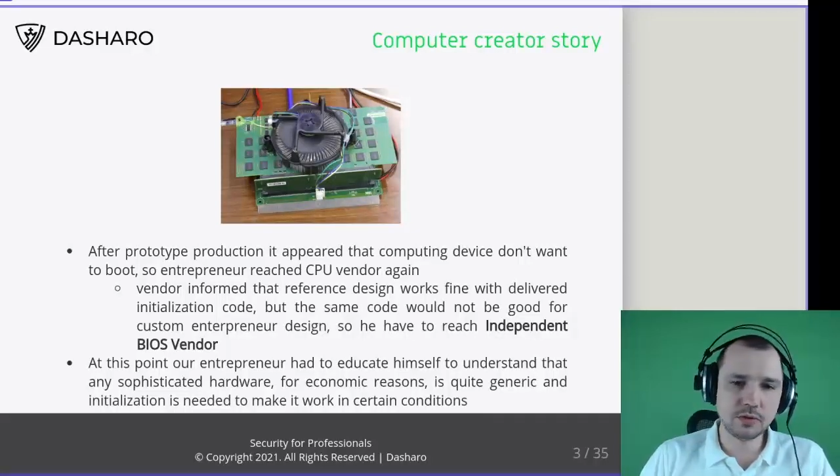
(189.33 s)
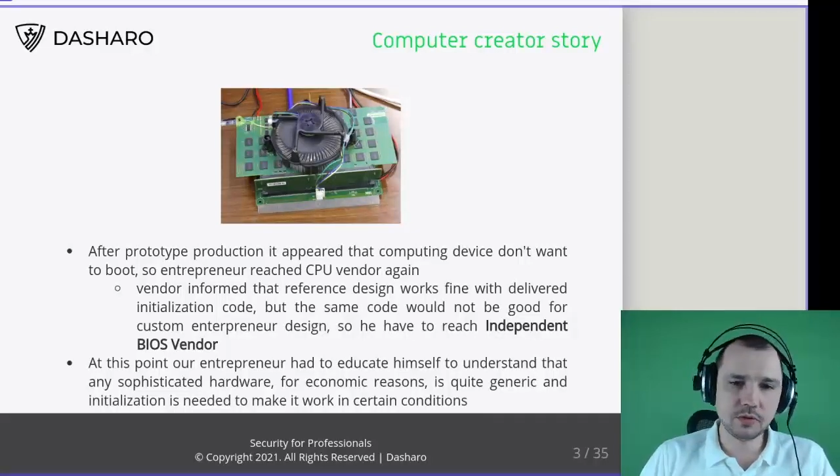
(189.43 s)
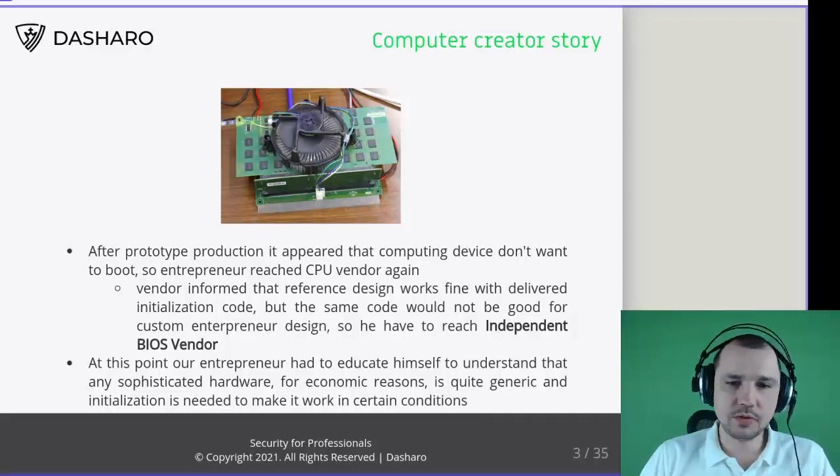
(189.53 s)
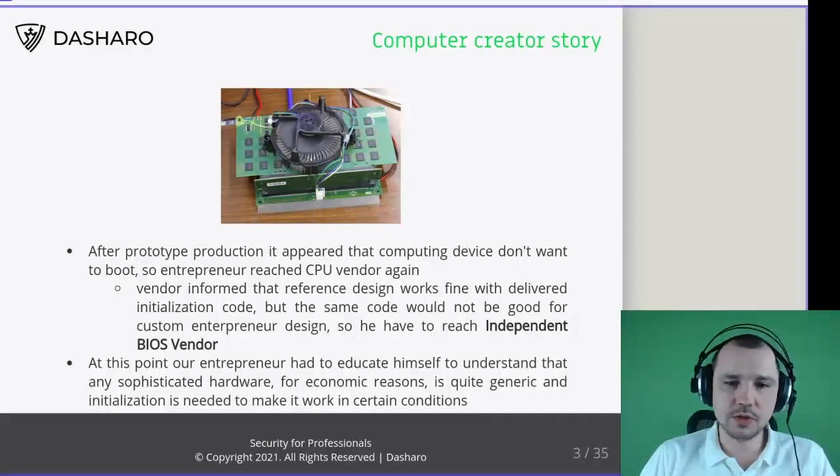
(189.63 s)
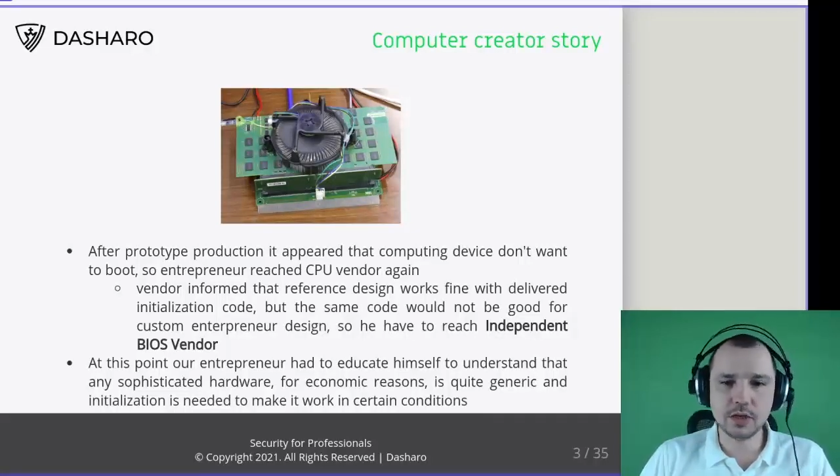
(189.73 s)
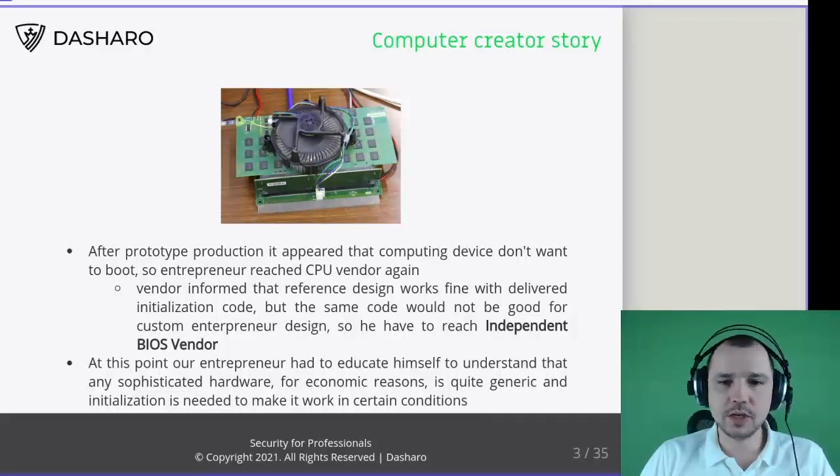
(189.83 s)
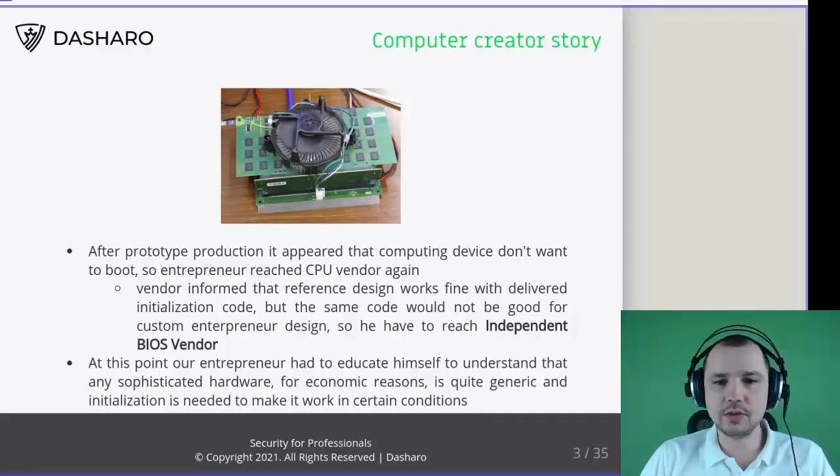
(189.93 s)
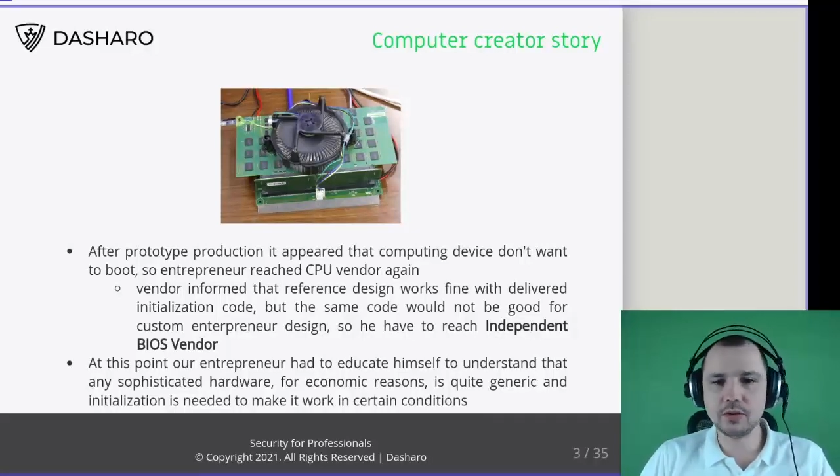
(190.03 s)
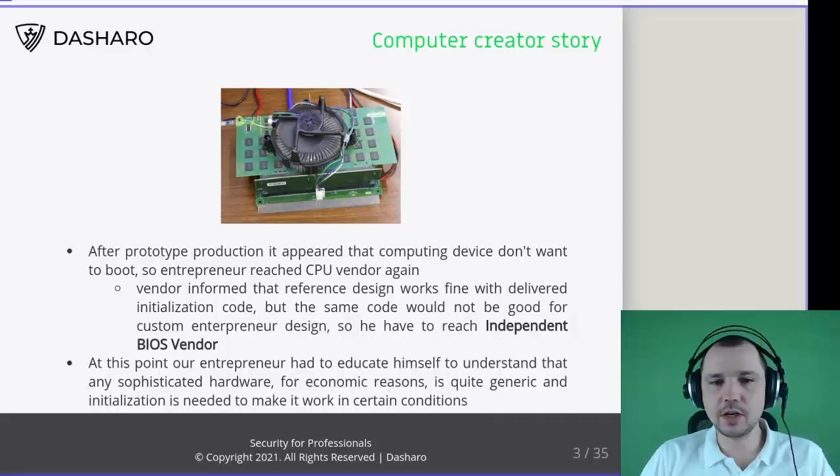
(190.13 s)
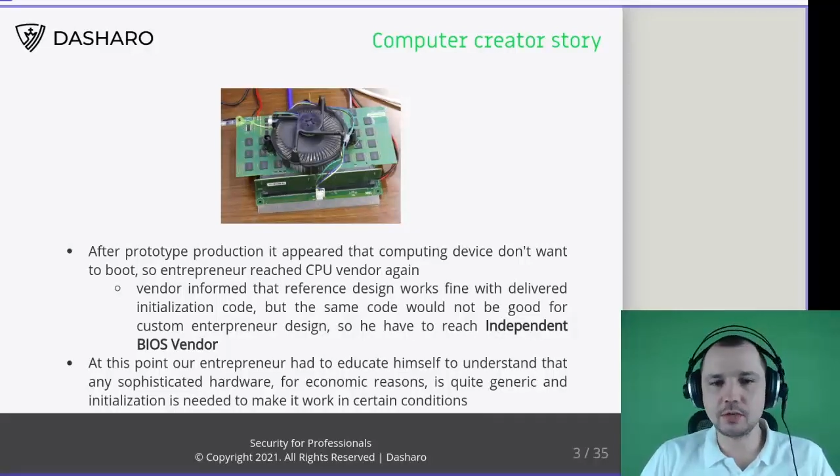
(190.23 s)

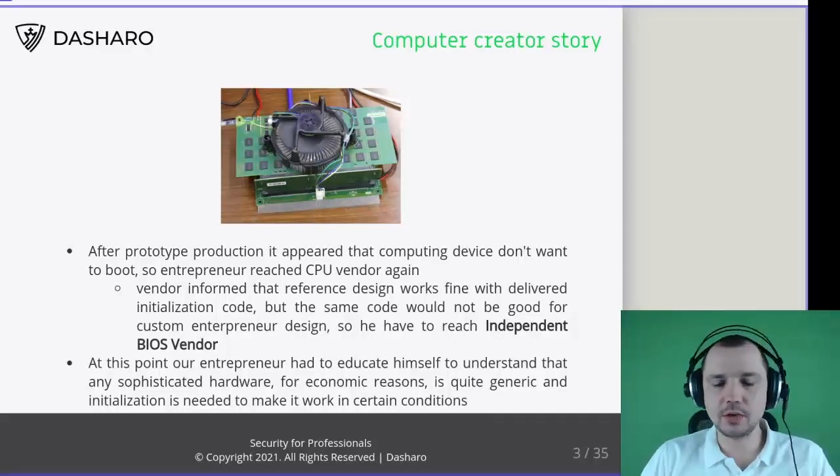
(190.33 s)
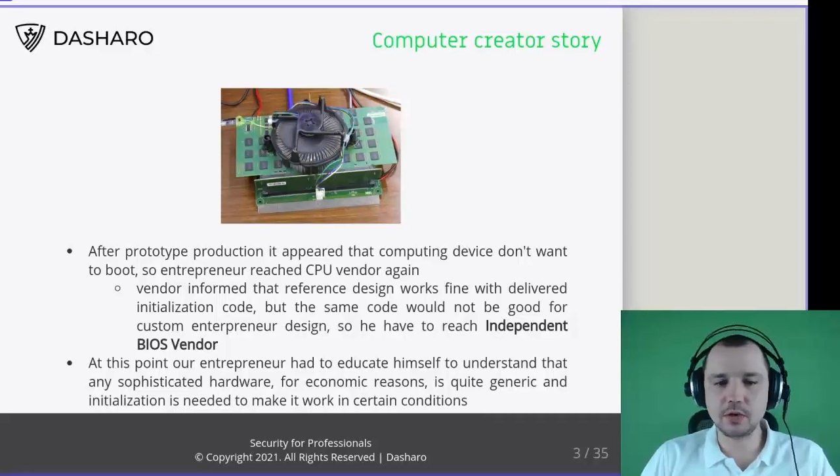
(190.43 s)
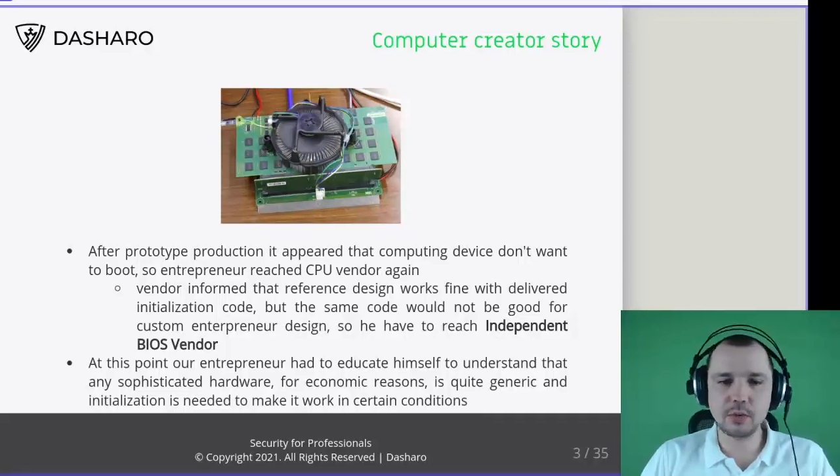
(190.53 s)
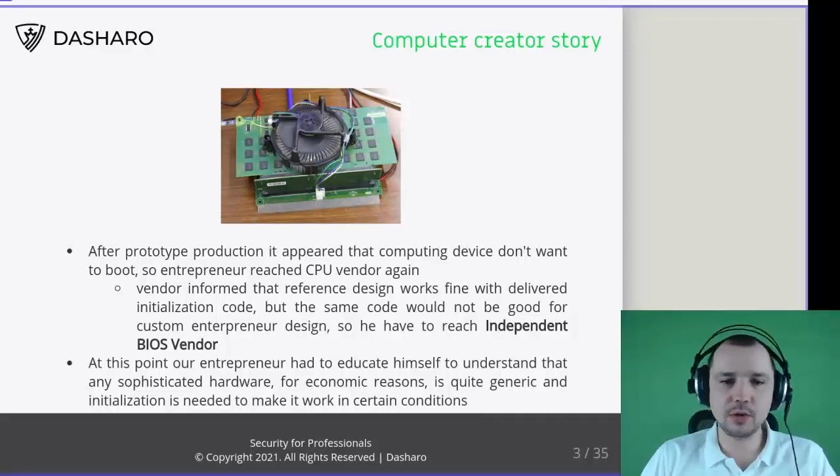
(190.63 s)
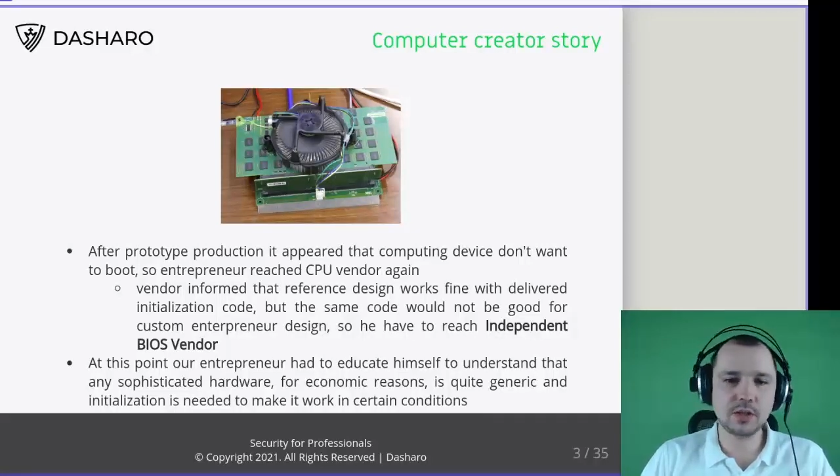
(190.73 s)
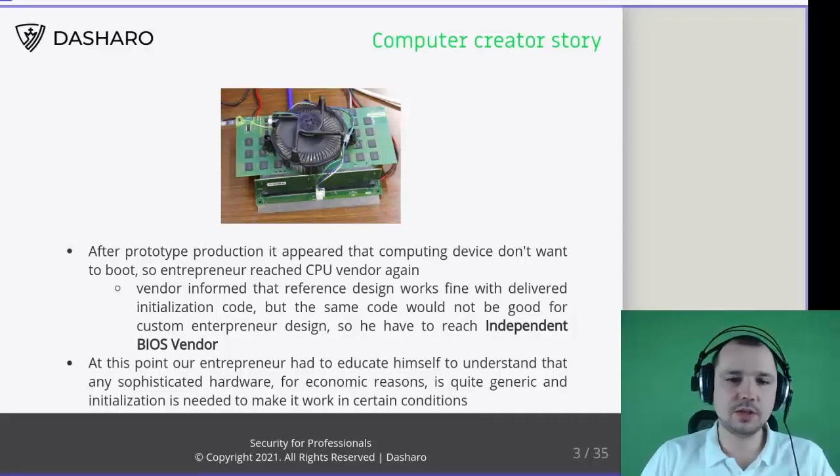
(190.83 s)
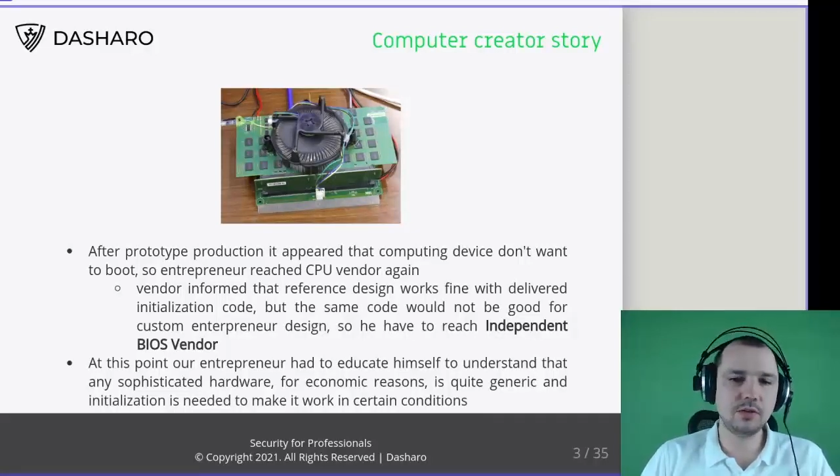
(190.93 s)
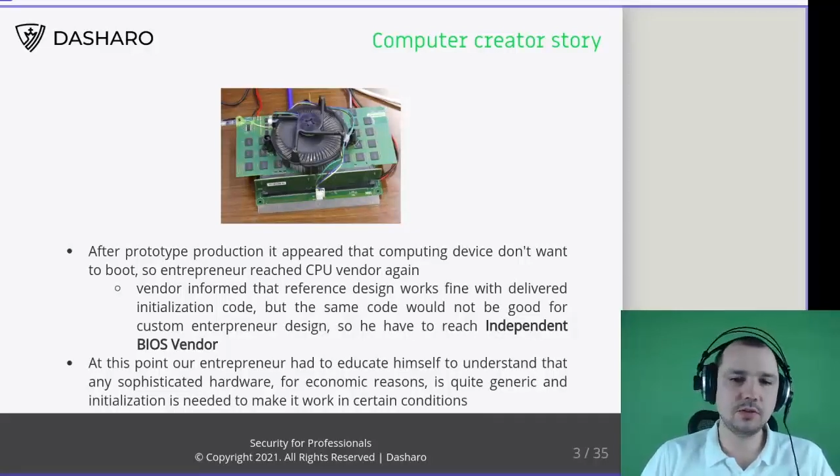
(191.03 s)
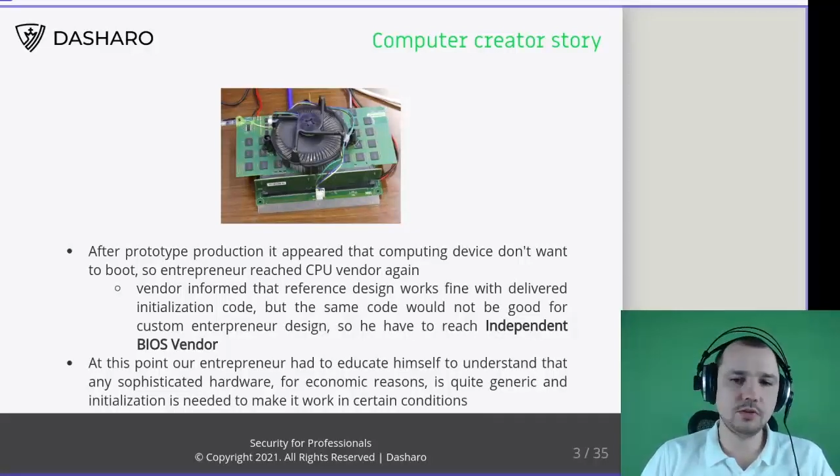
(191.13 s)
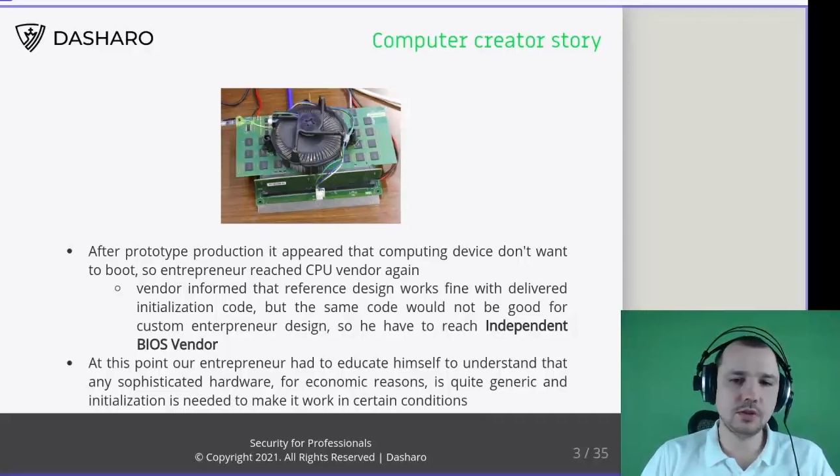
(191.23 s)
sophisticated hardware components
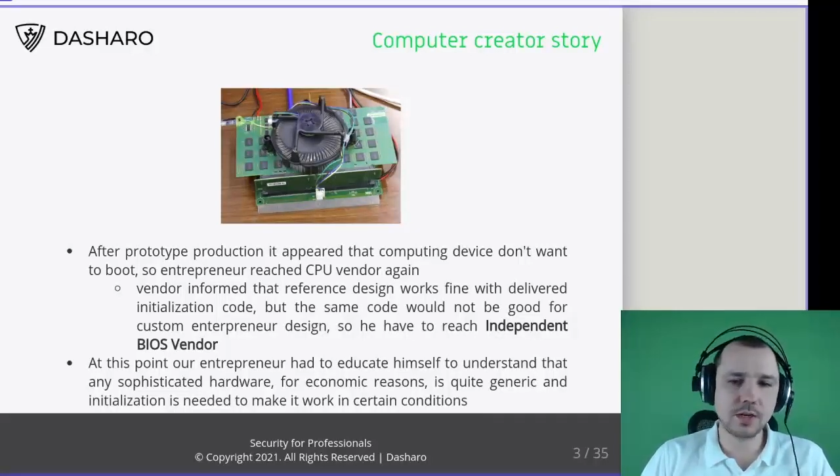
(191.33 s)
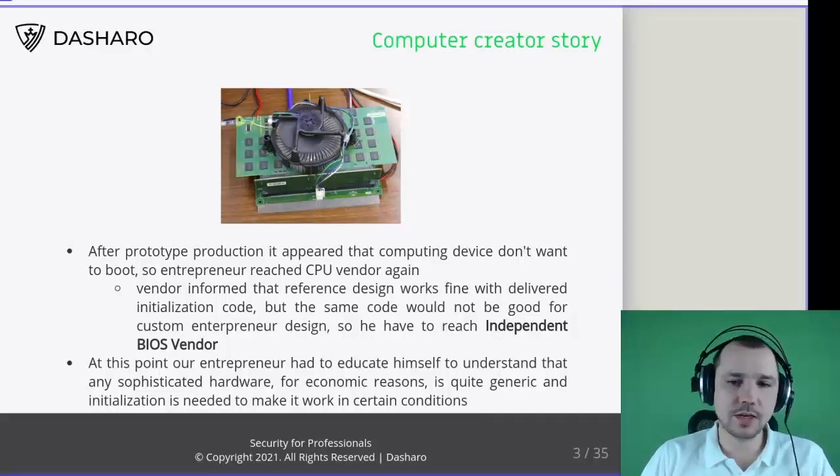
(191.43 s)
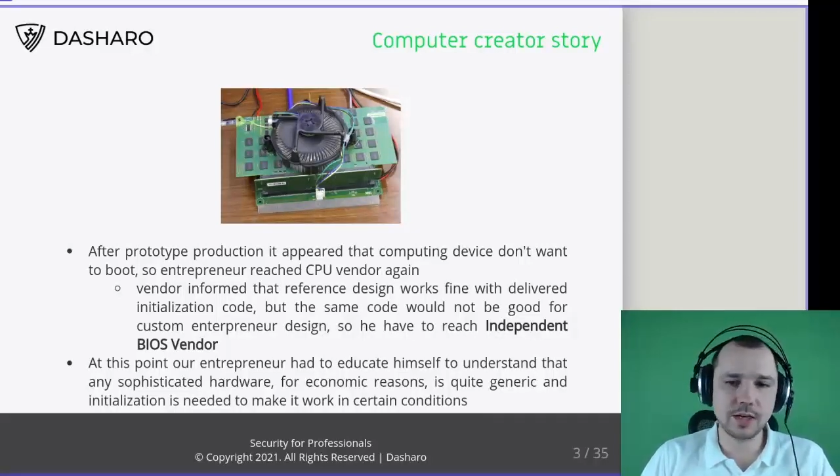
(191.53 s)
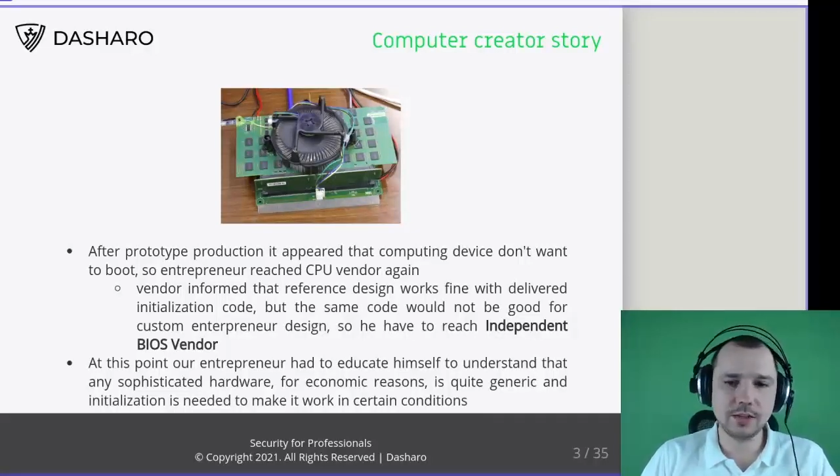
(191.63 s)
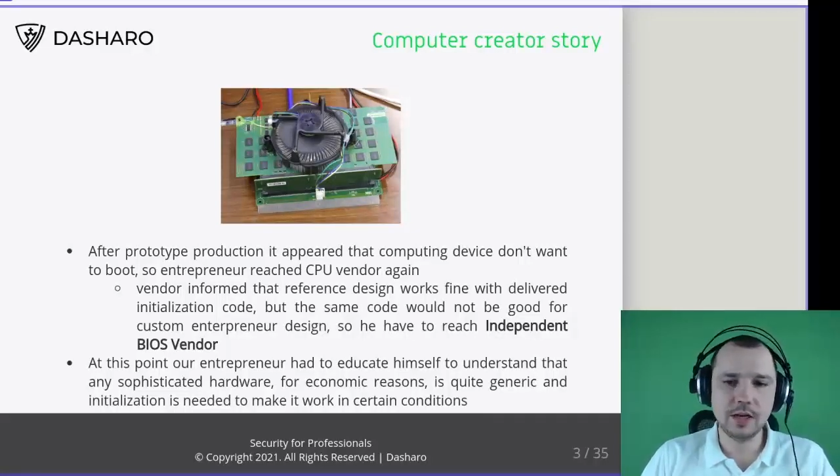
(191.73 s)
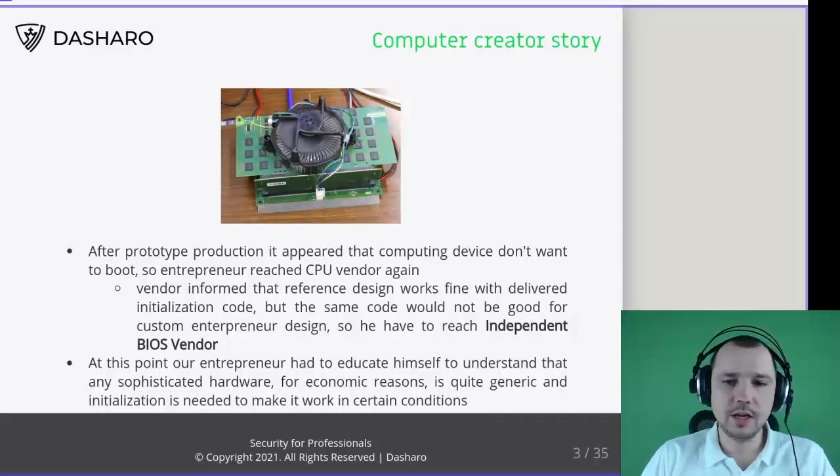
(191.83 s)
sold on the market